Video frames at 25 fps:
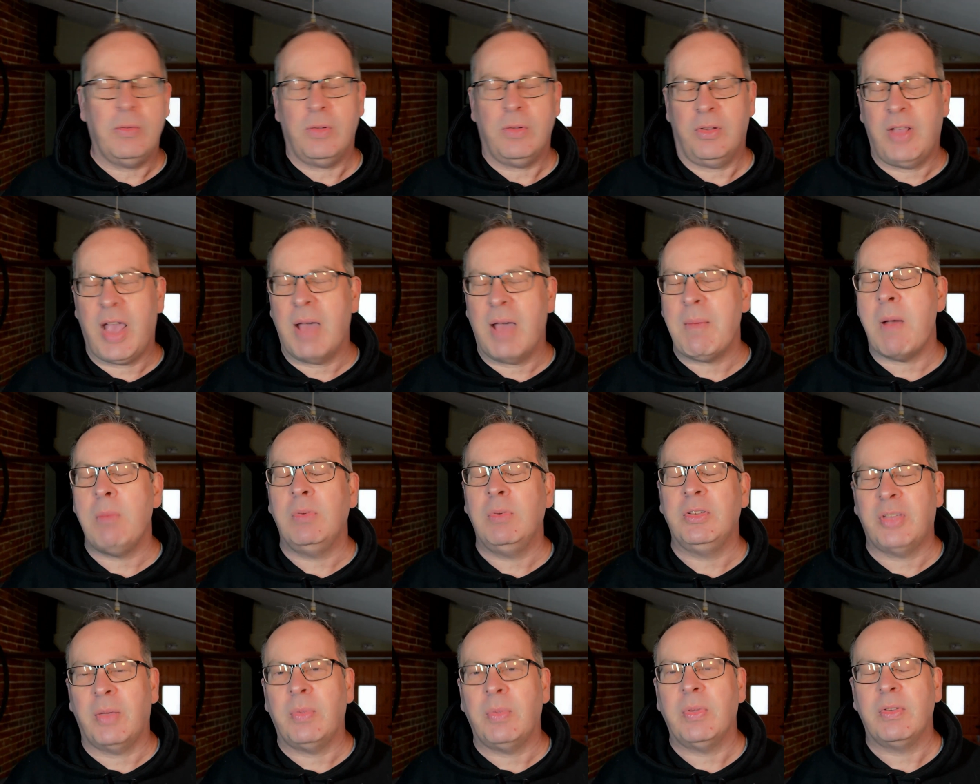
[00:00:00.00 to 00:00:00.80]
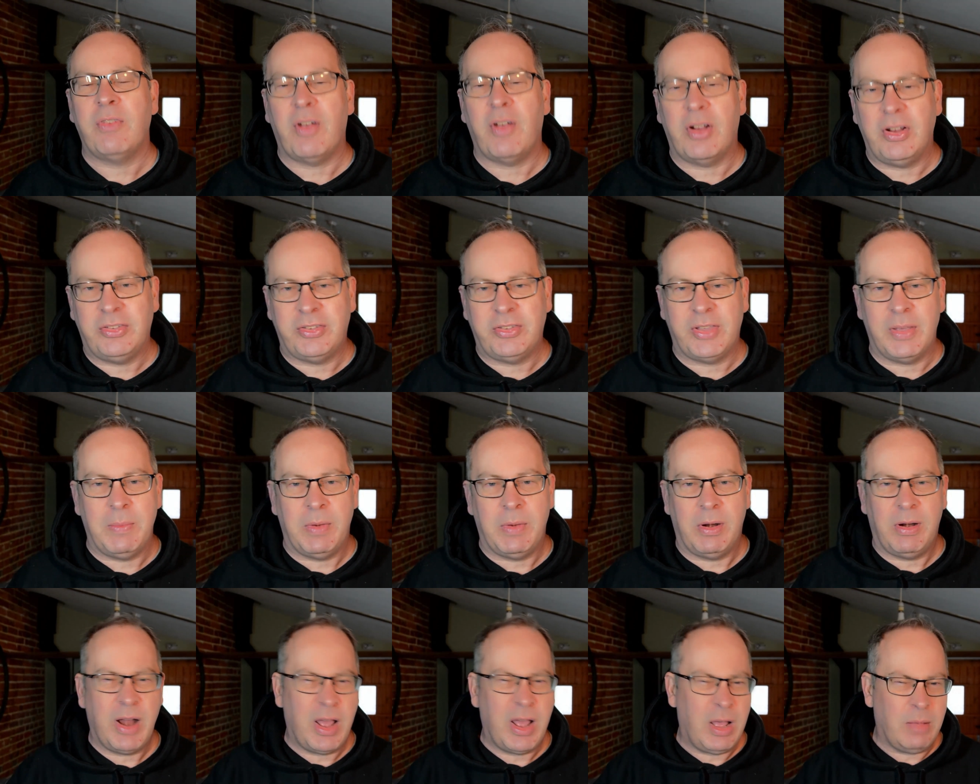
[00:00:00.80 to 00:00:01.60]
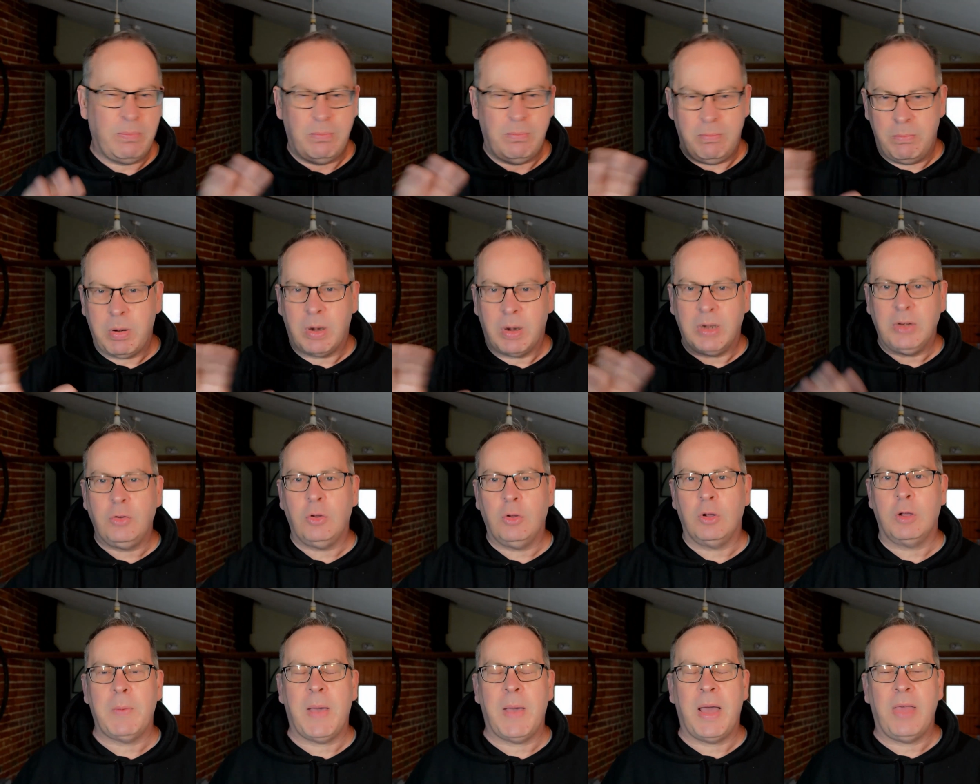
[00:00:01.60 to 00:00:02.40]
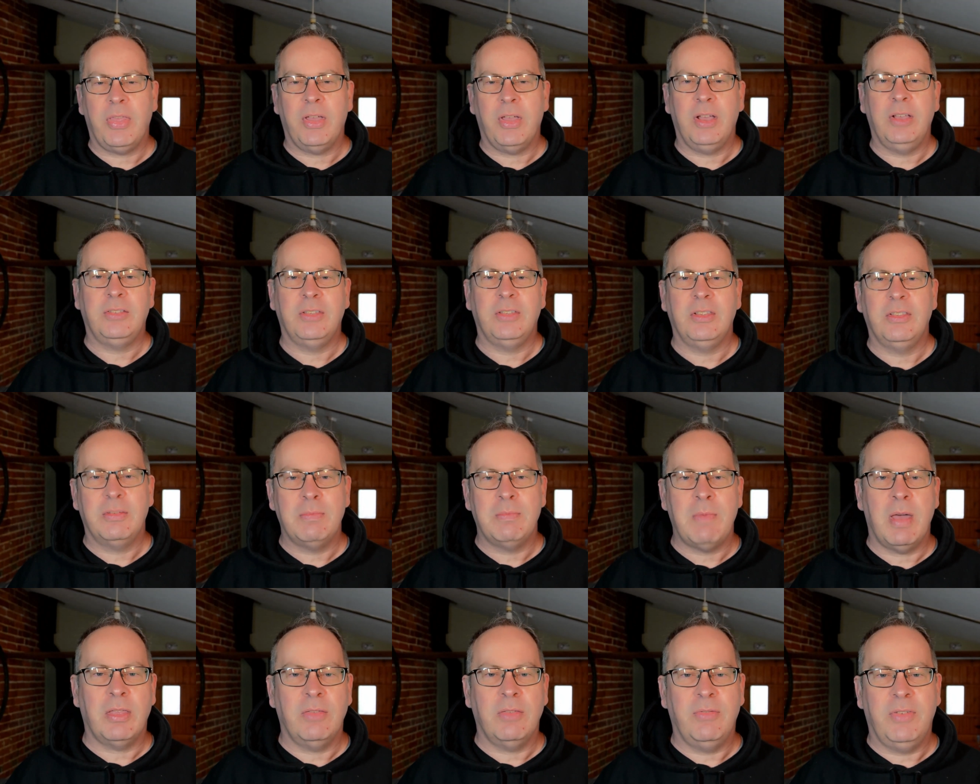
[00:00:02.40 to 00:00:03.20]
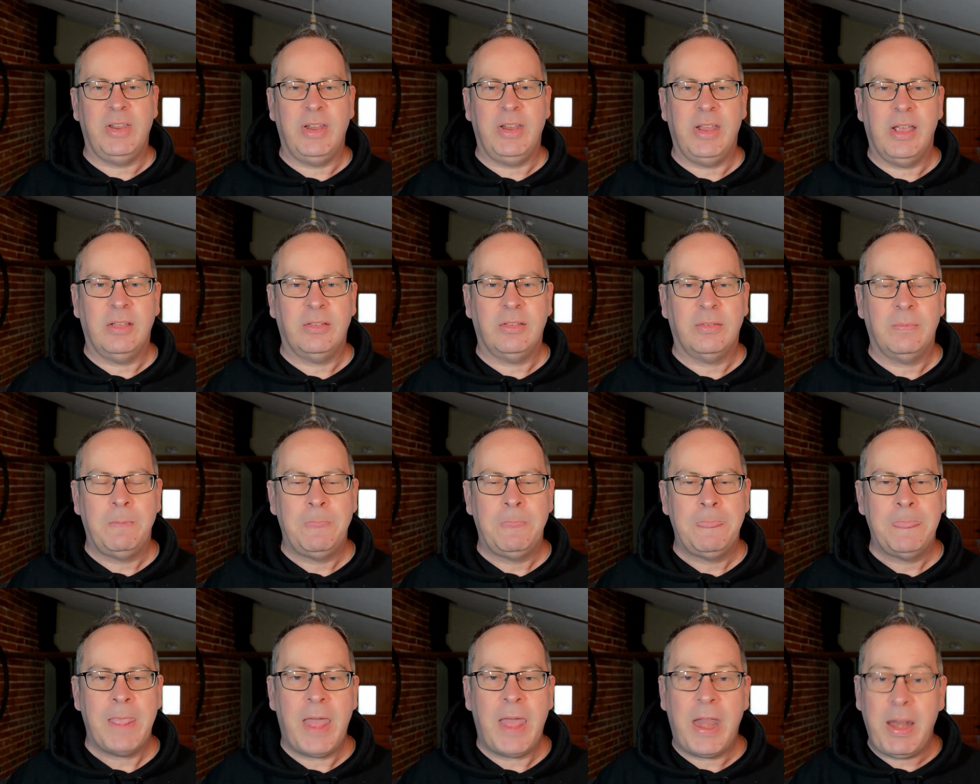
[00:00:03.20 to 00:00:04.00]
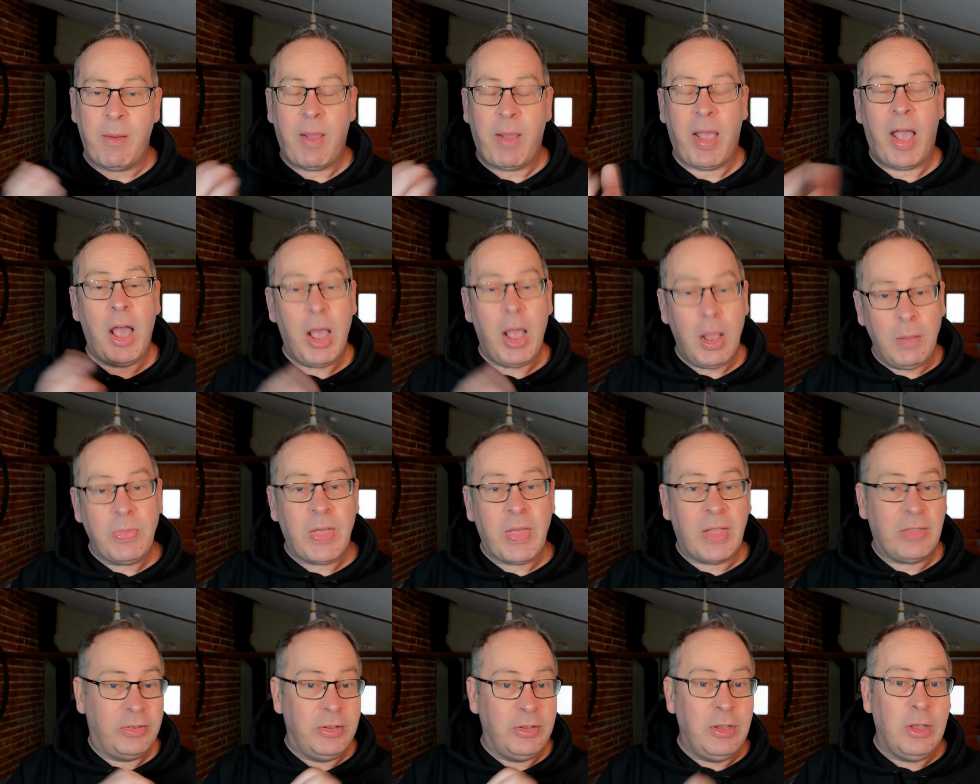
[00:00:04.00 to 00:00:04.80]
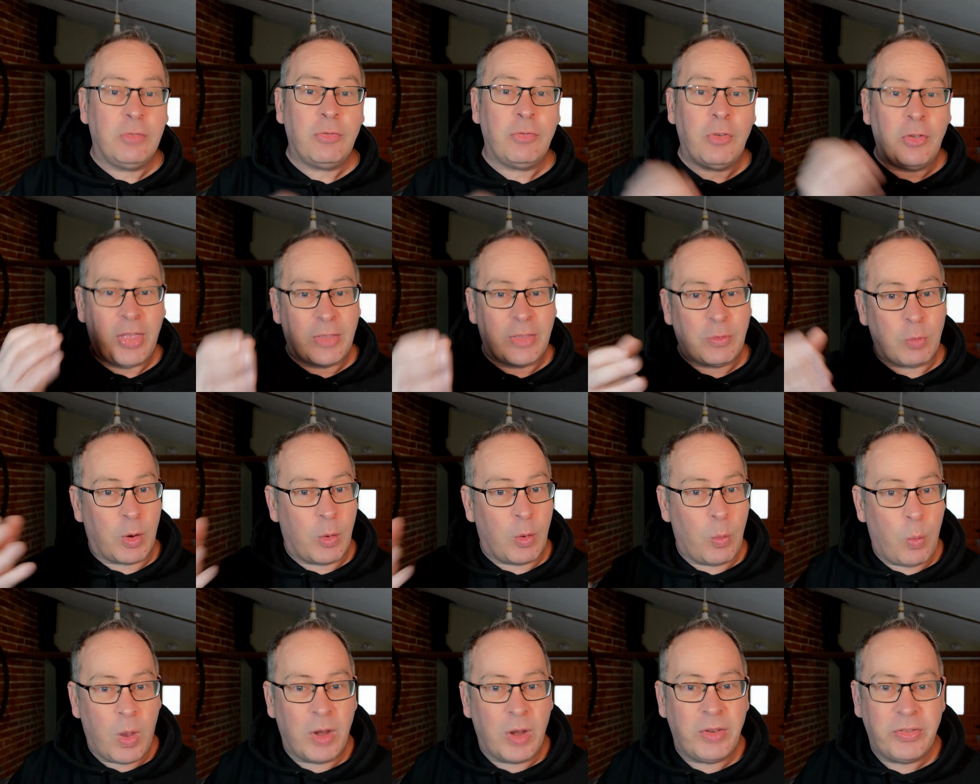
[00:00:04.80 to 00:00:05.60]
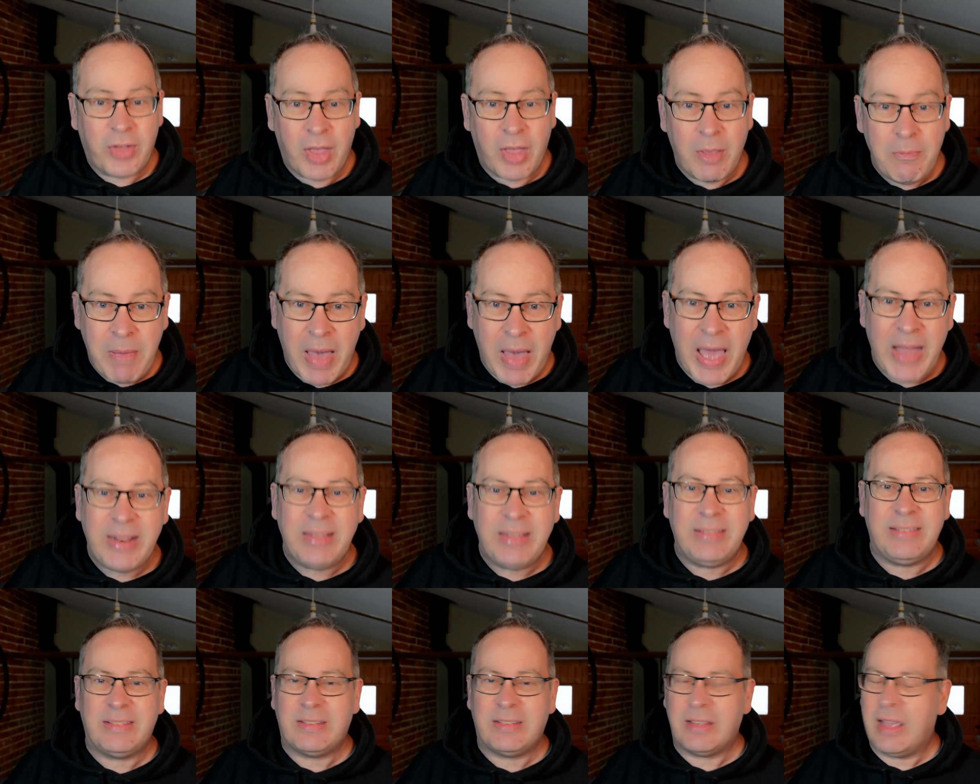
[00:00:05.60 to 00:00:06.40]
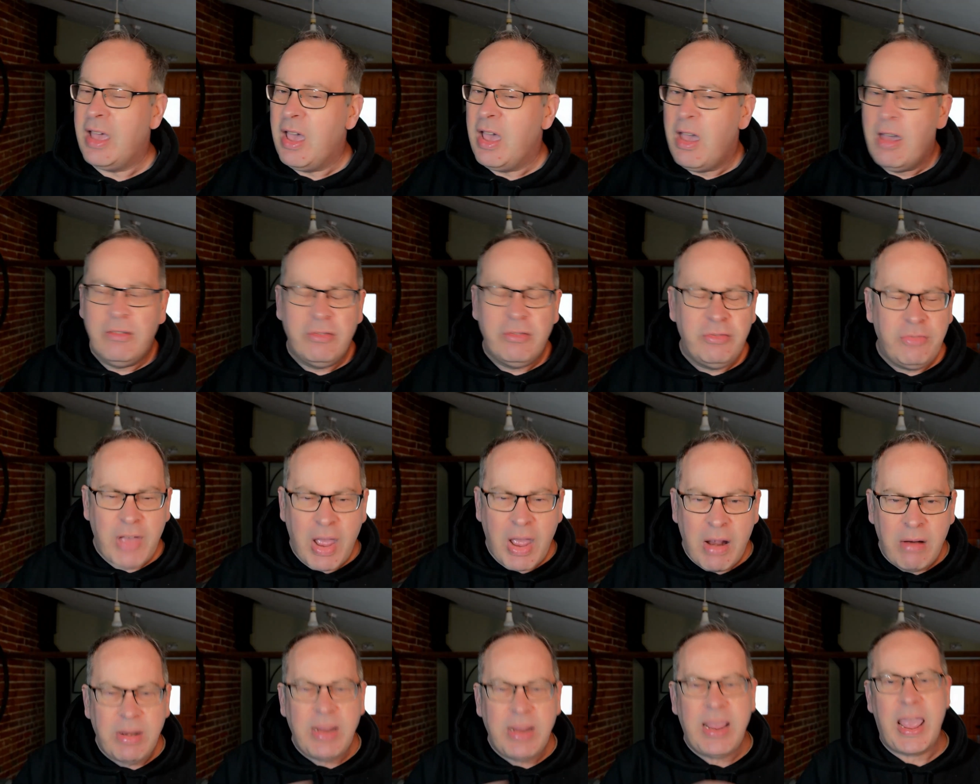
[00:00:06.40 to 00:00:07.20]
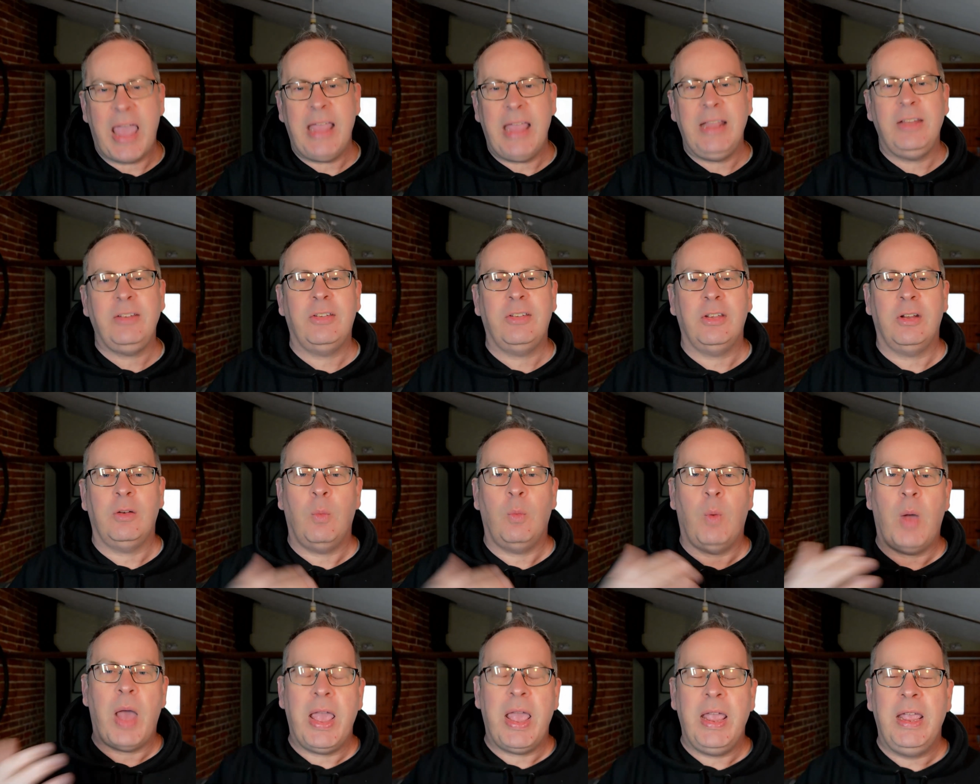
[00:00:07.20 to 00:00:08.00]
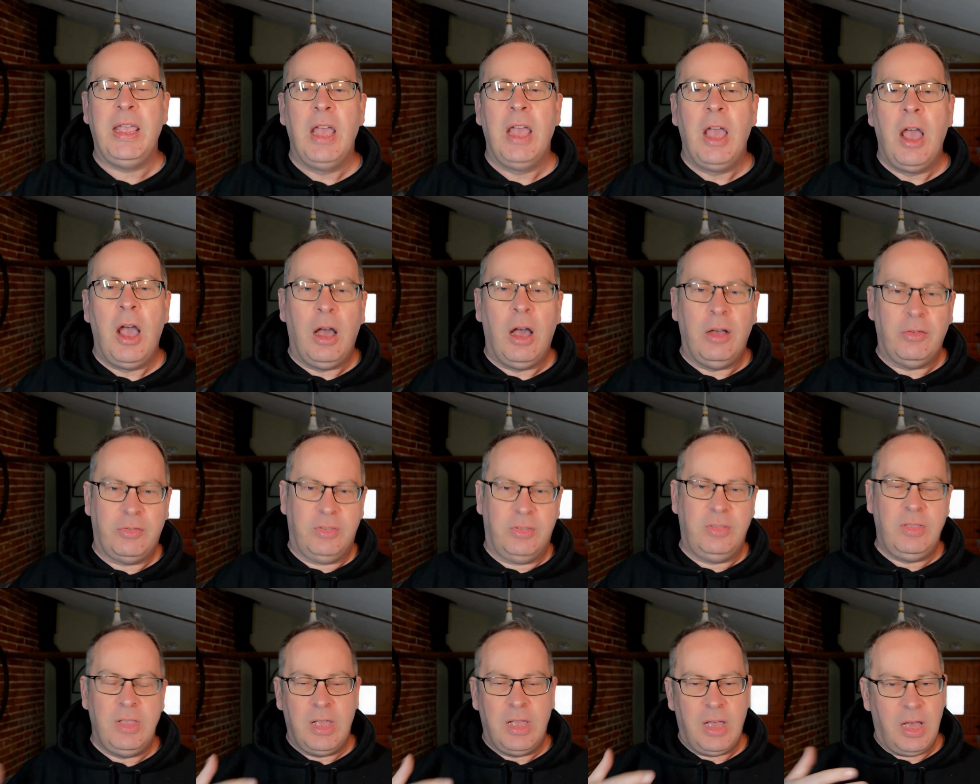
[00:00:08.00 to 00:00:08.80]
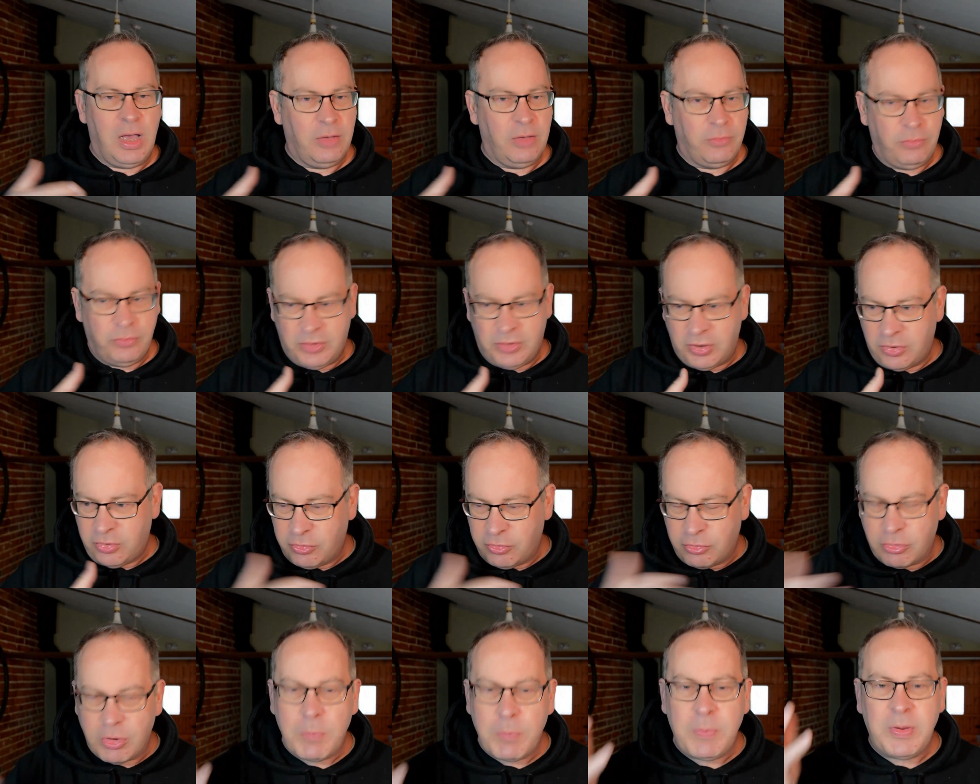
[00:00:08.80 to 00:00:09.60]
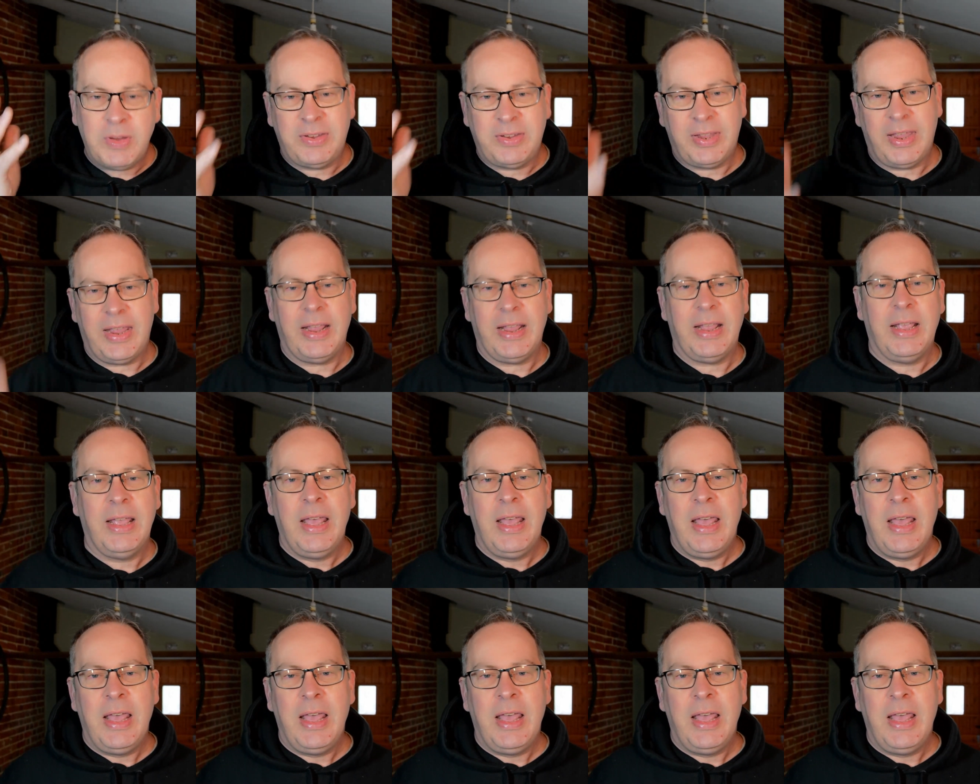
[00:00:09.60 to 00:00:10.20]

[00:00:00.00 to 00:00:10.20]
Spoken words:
come up with something very similar, and I'll probably talk about those in some other videos. Anyway, I hope that's useful. That's what a one-time pad is. It's a very ancient way of distributing